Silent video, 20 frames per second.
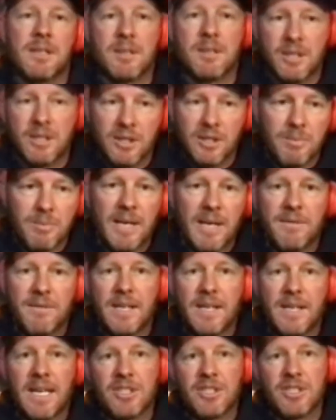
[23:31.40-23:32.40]
you pay for
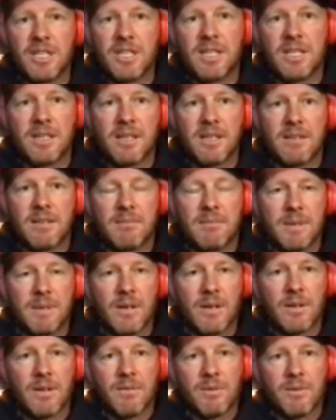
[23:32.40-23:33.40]
the engine and
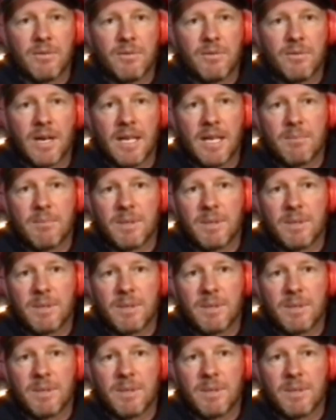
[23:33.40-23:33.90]
I'll give you the frame.